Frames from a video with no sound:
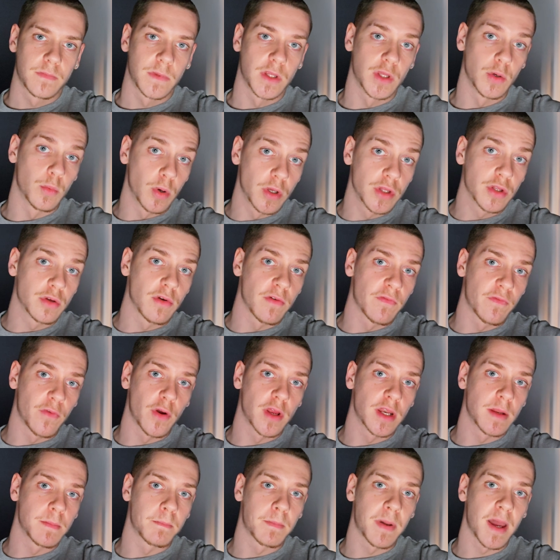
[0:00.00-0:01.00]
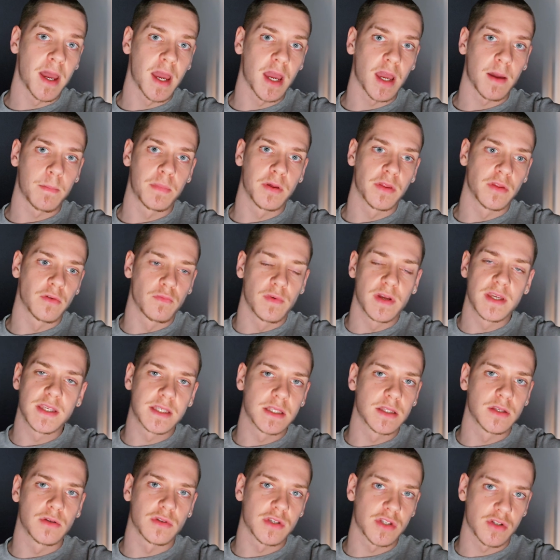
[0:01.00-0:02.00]
You want your avoidant back, but the
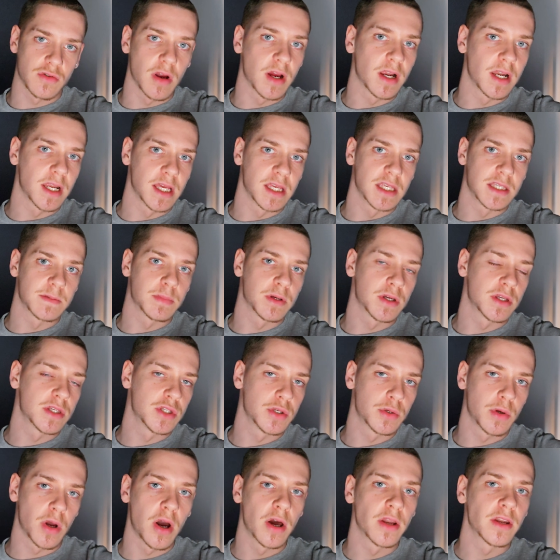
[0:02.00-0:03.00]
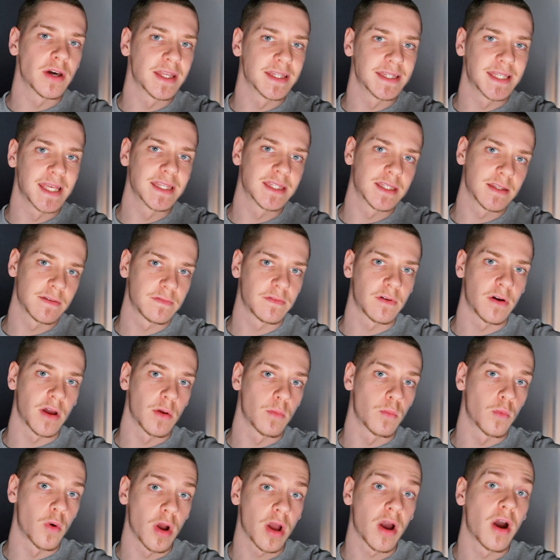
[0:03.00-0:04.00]
reason you're struggling is because you can't identify
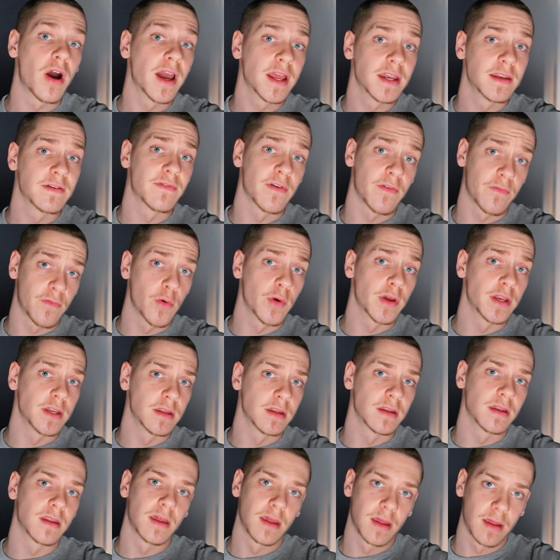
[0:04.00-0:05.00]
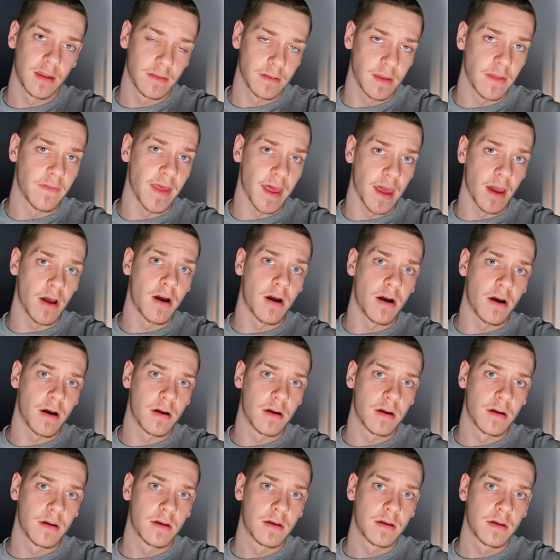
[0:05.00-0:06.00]
what kind of avoidant that they are.